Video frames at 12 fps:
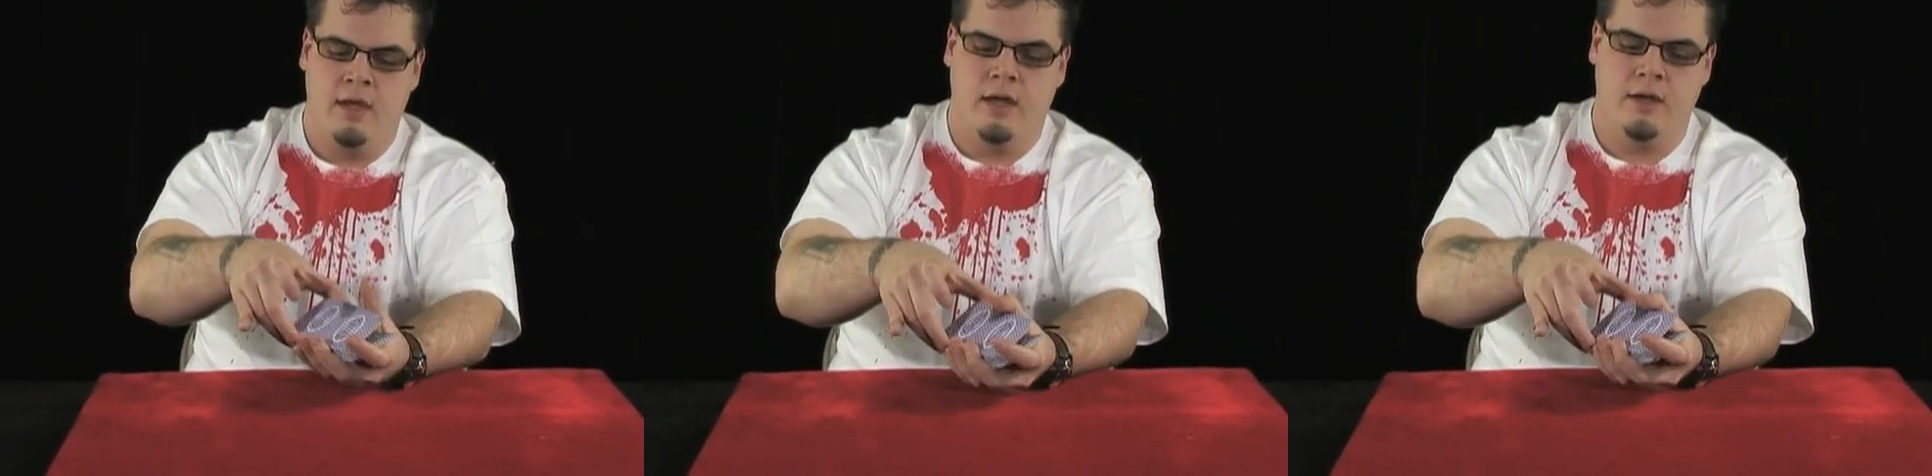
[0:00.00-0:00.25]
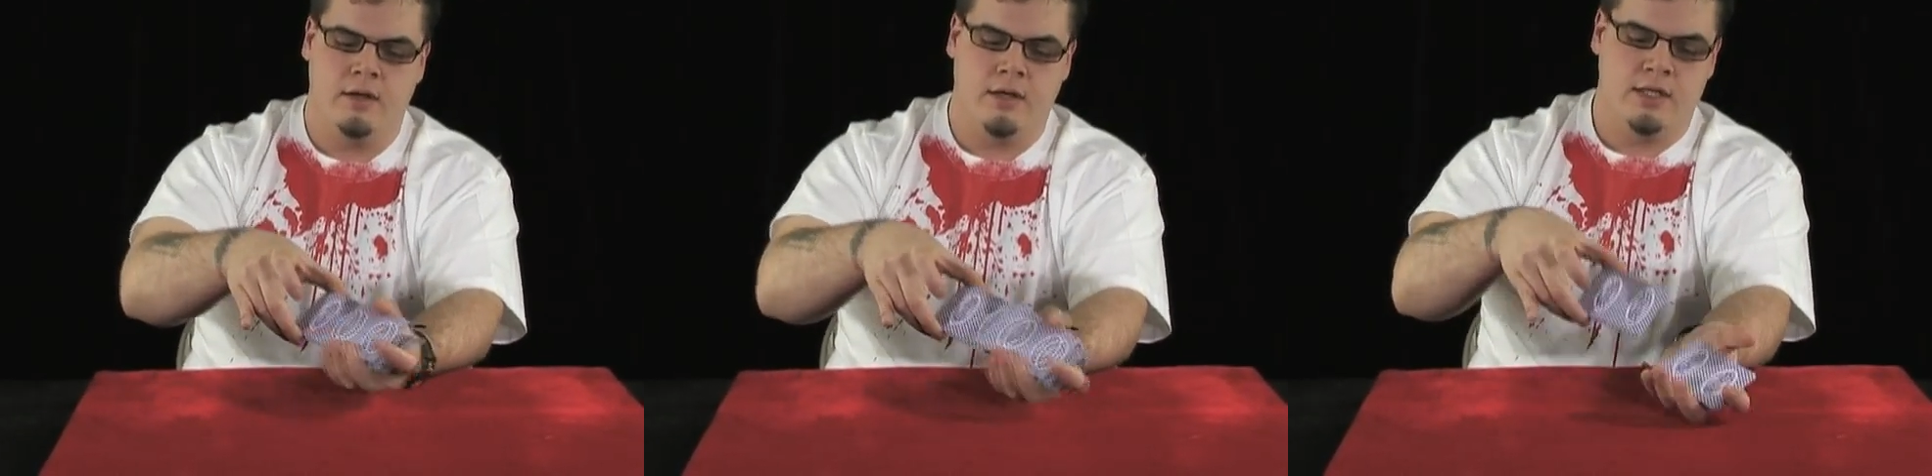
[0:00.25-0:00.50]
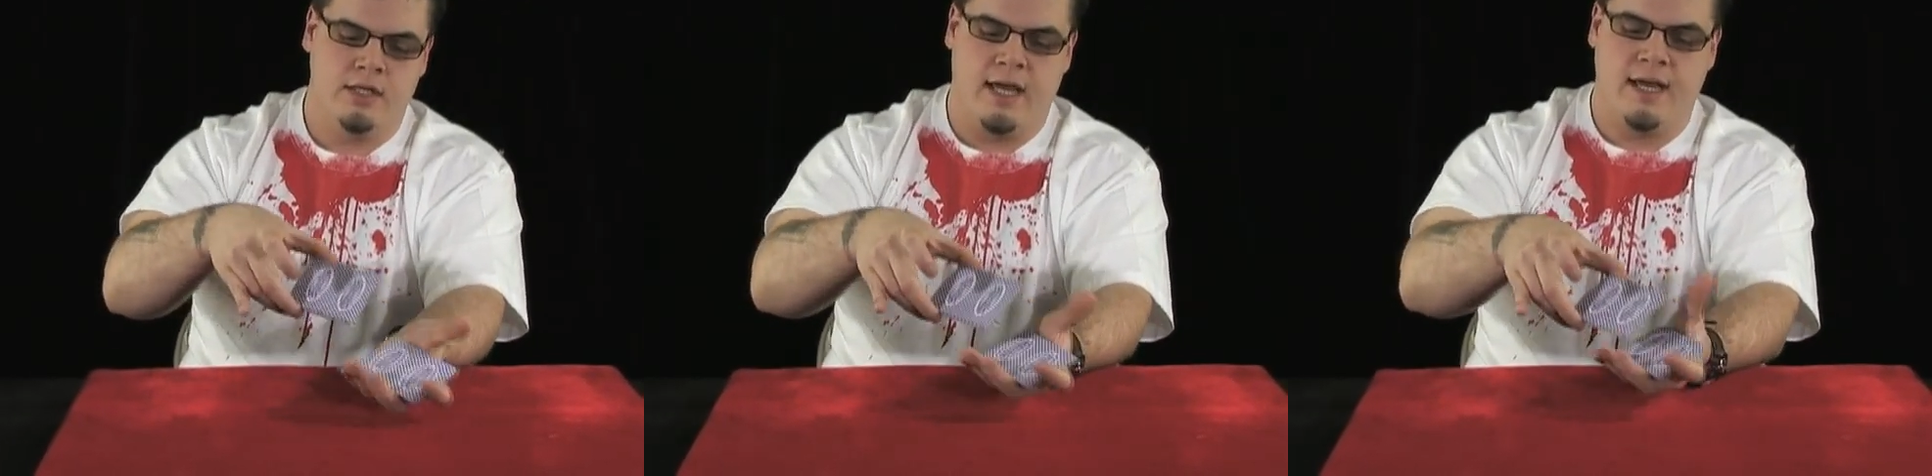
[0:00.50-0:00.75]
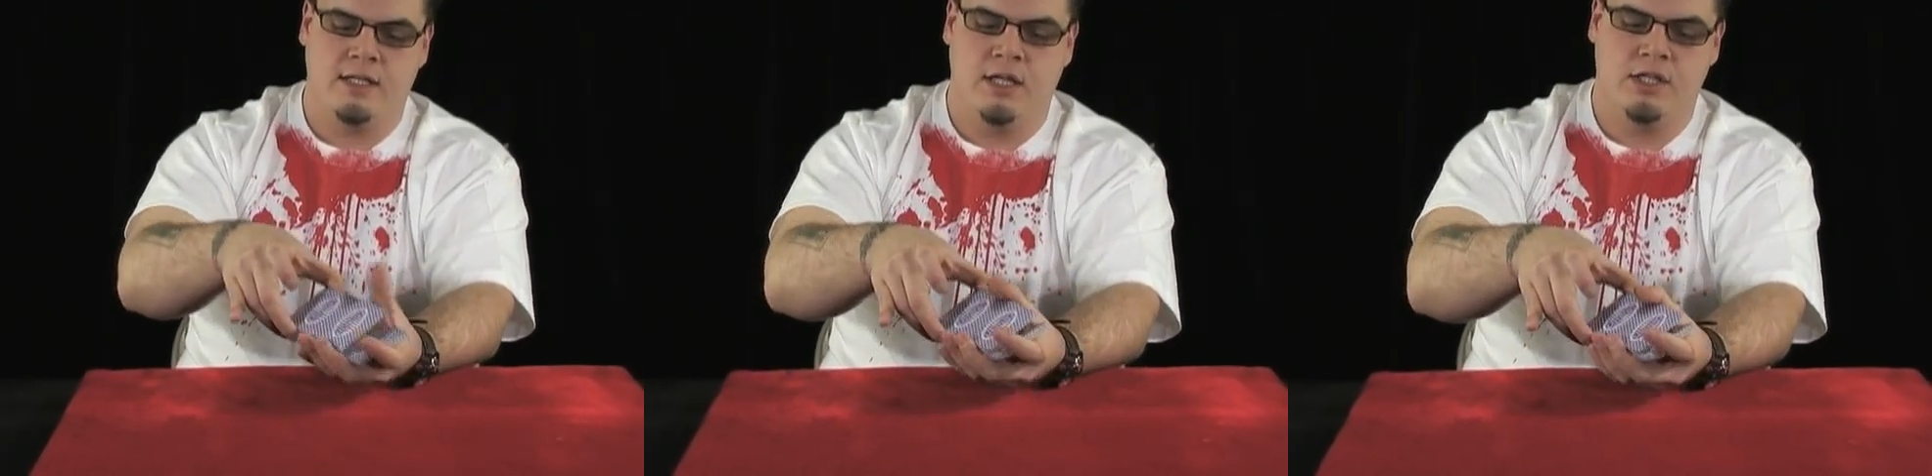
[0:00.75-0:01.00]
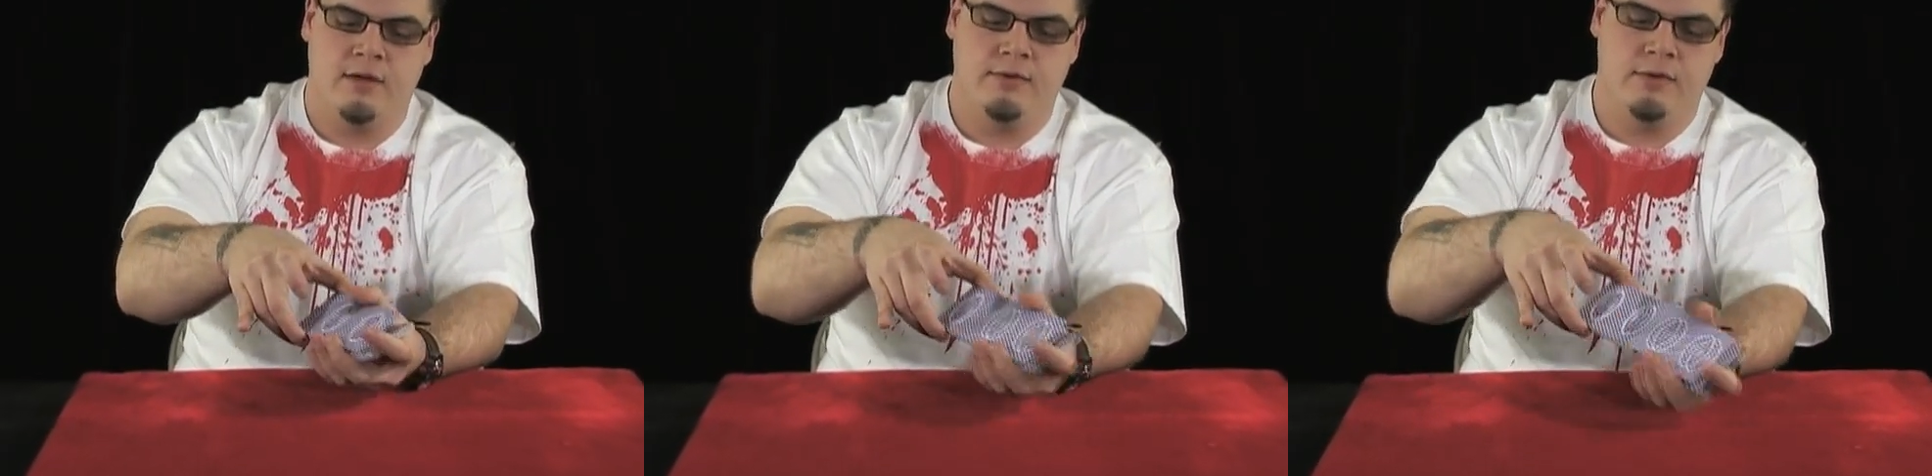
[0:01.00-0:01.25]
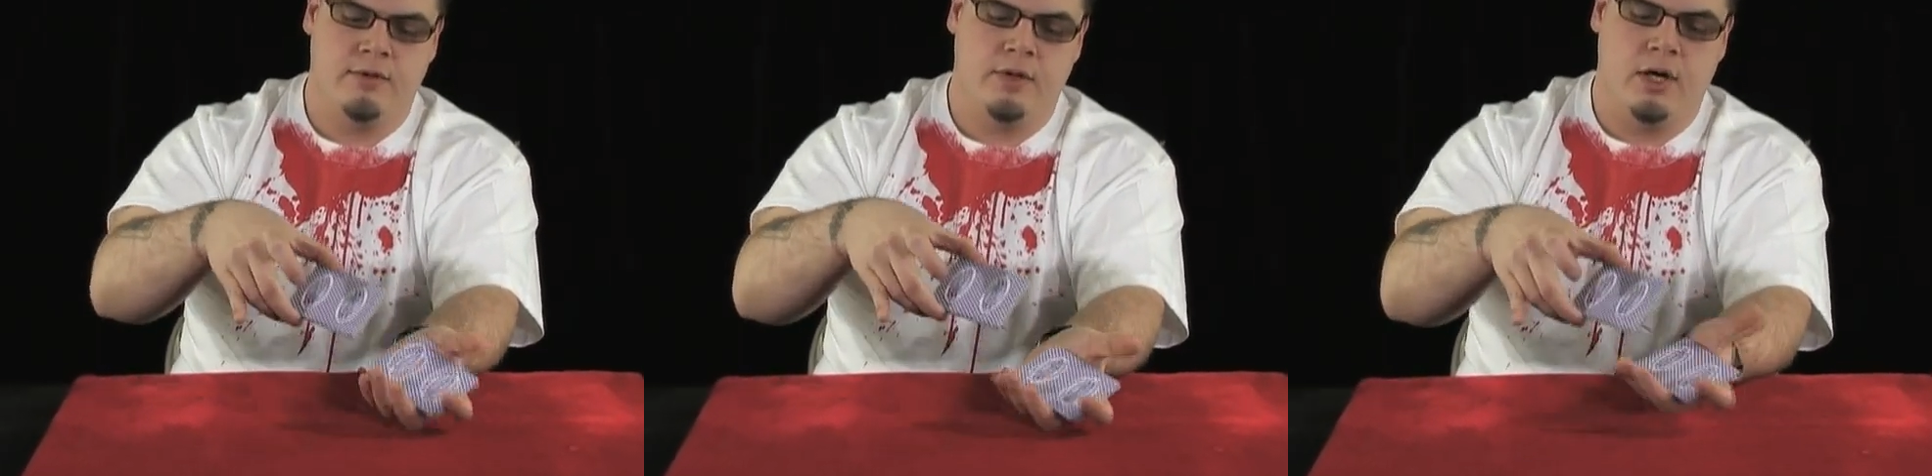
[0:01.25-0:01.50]
And you're going to say, as I
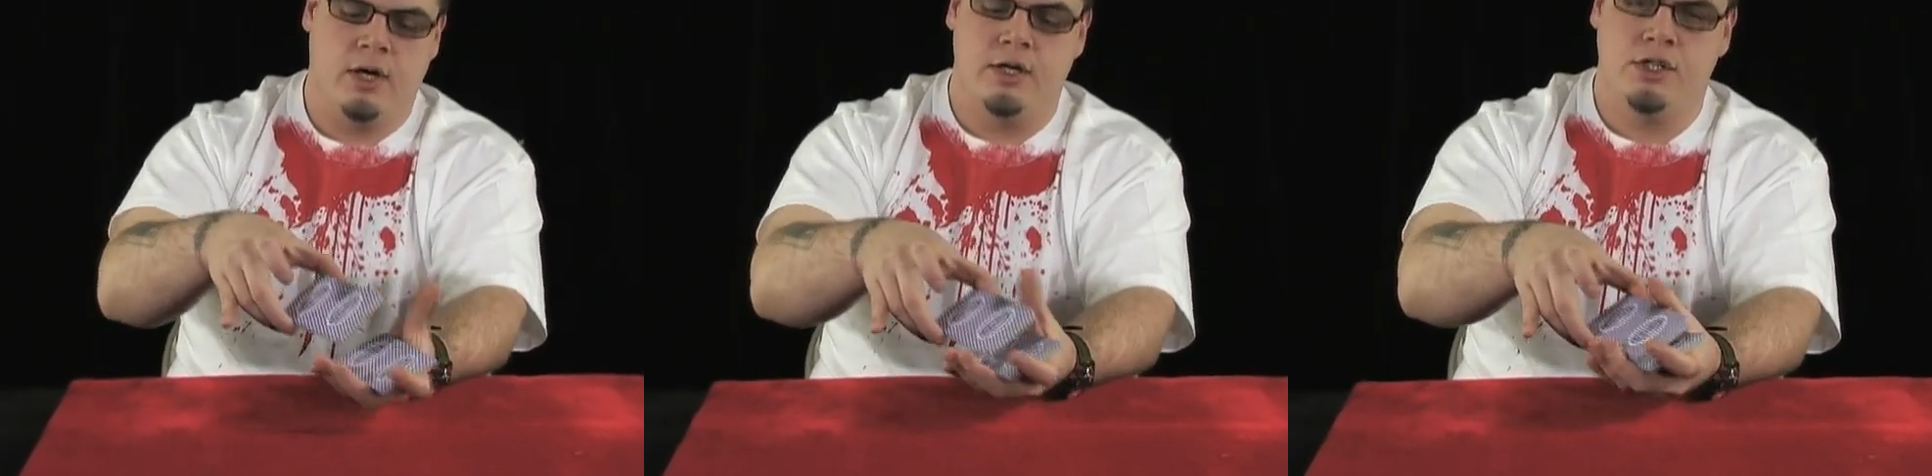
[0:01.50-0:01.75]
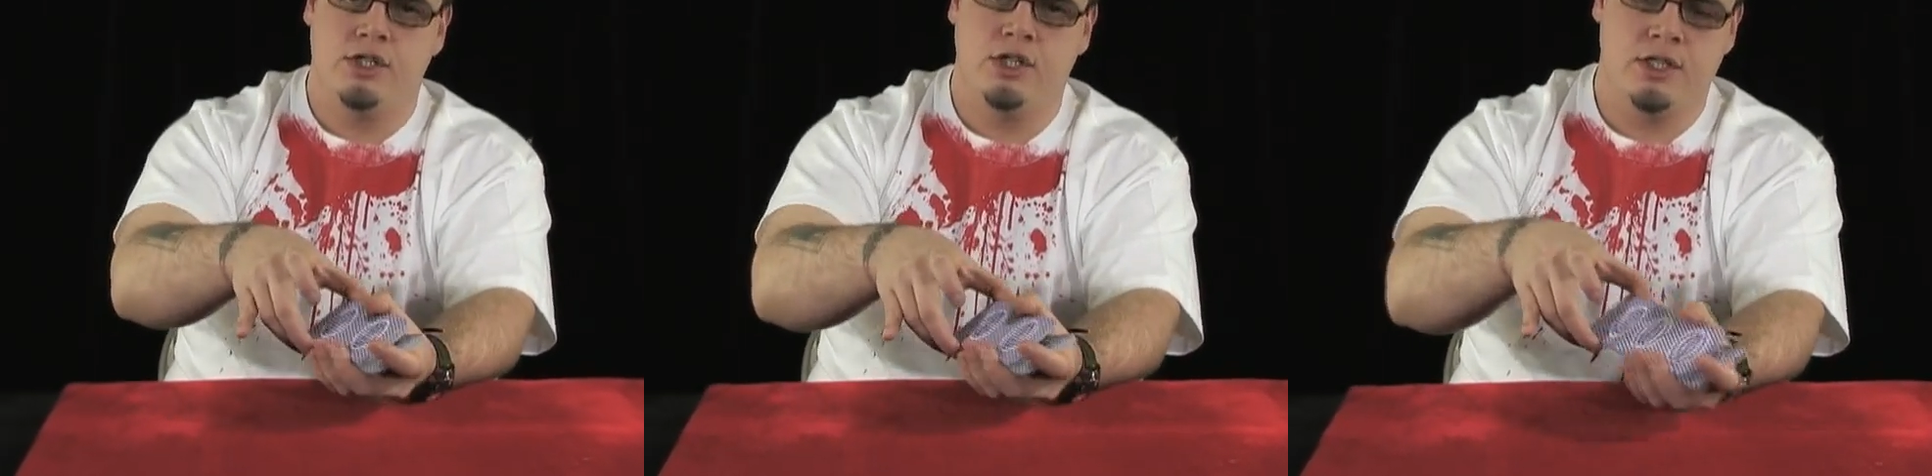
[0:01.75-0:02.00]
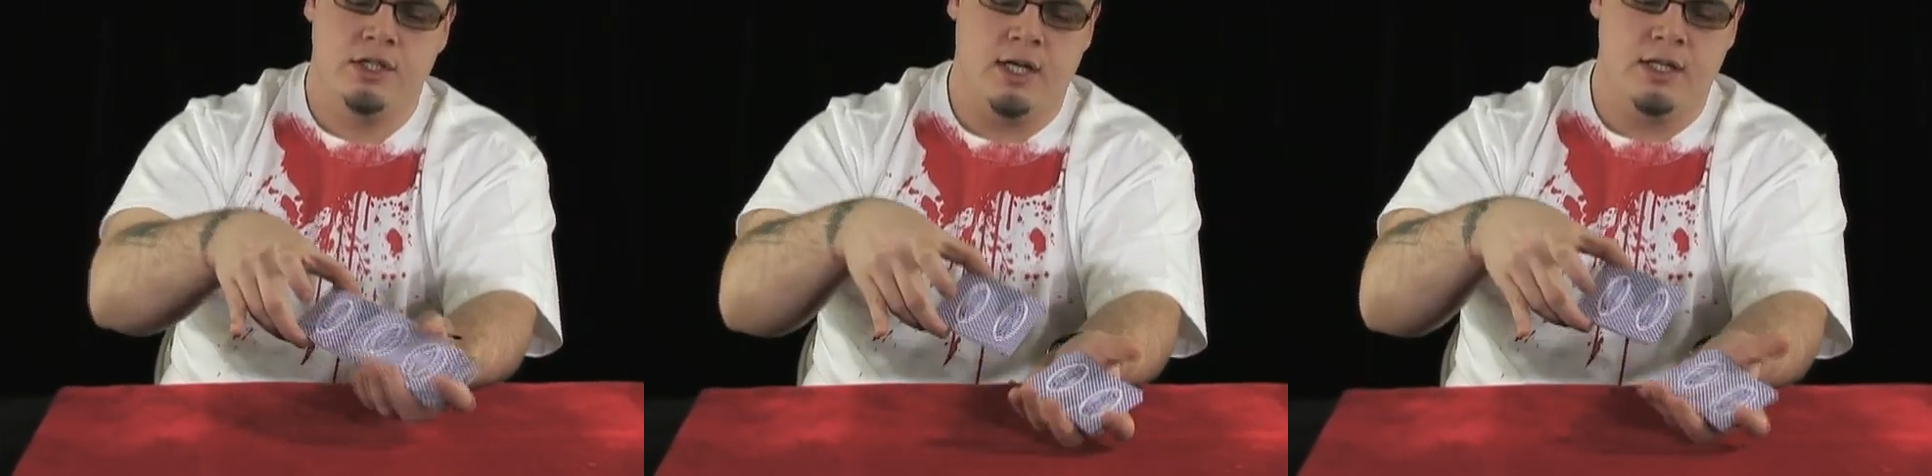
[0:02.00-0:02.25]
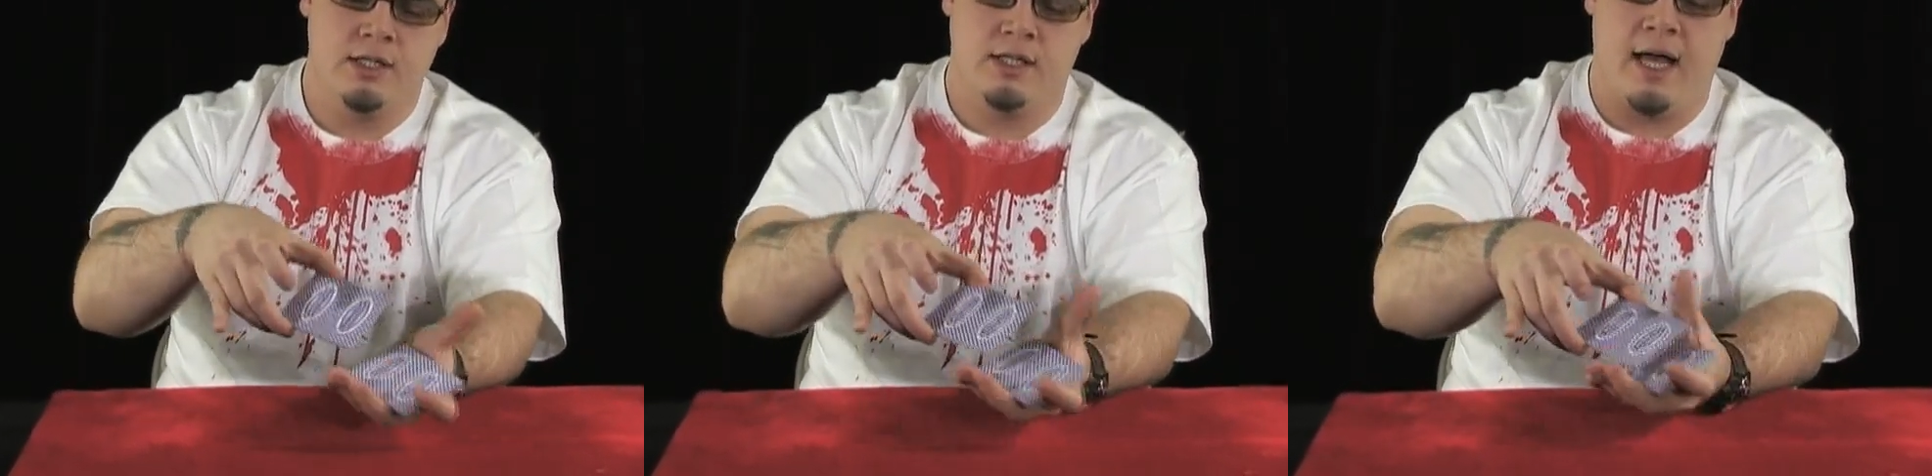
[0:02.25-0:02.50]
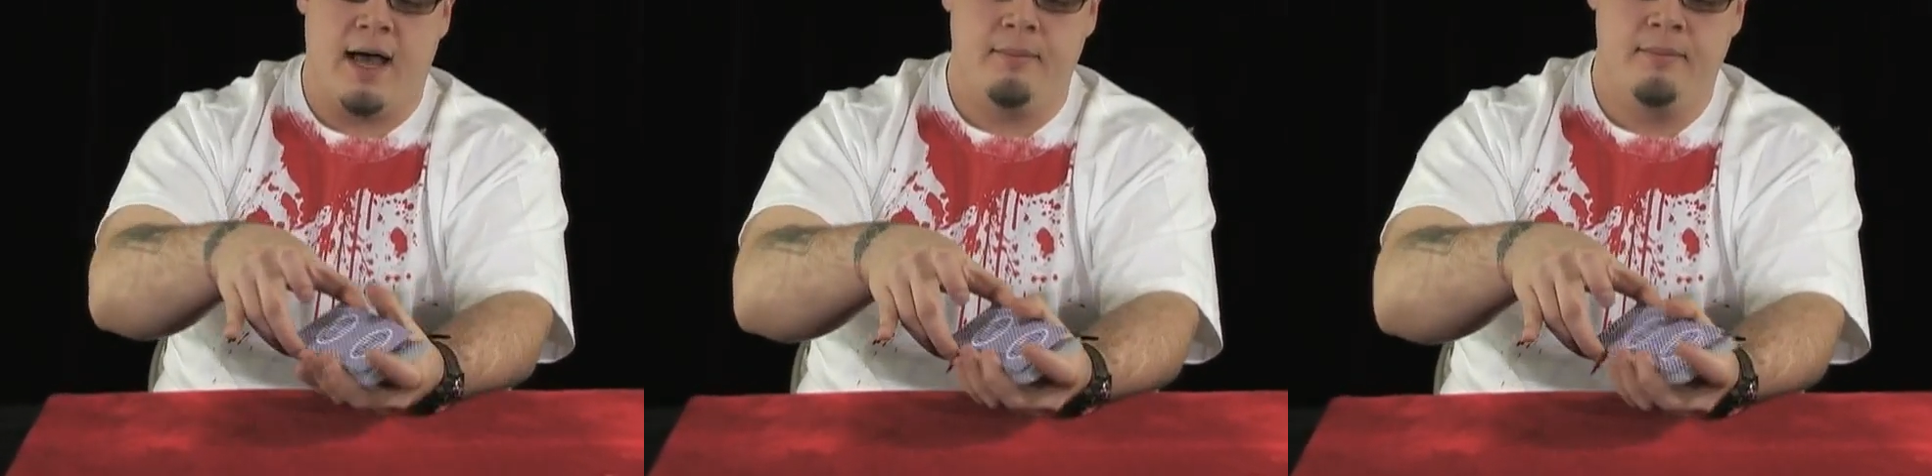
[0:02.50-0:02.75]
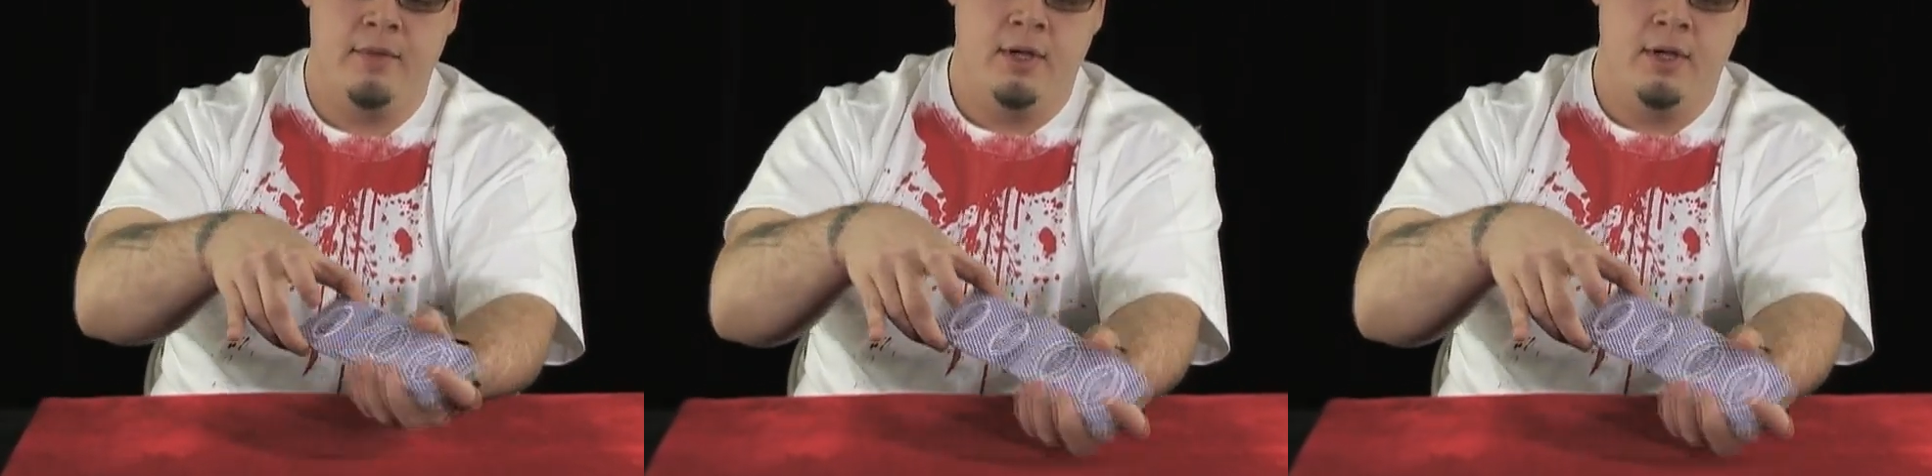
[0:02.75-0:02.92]
shuffle through the cards, just say stop.